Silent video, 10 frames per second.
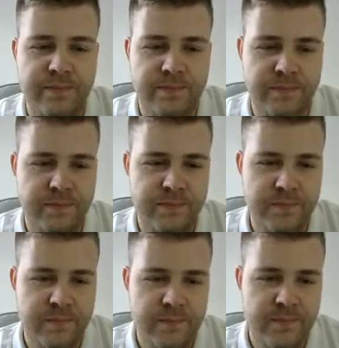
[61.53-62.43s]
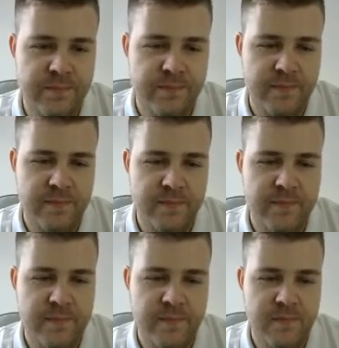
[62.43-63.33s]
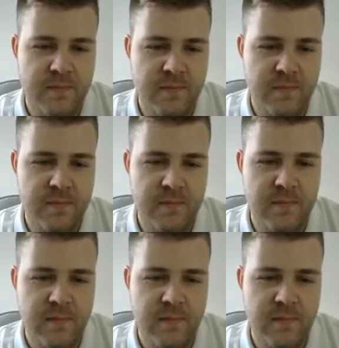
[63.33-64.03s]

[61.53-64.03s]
(silence)